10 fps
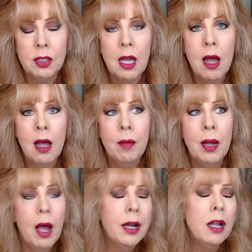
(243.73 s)

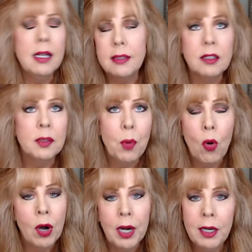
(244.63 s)
I know that sounds
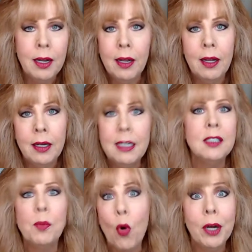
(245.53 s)
boring, and it
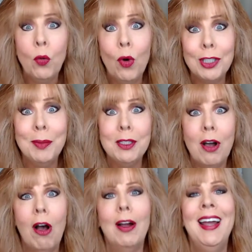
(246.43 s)
is boring to watch me
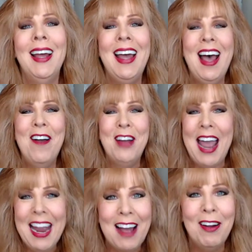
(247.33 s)
talk.
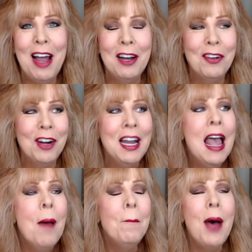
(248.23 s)
Okay, I agree.
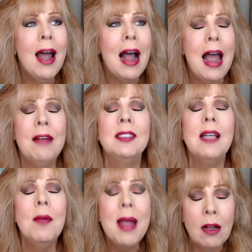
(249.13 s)
But I have
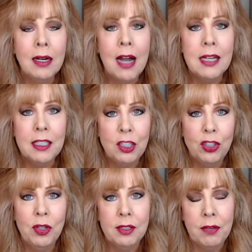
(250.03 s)
somehow got to
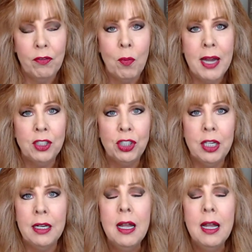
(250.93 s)
get you this information. And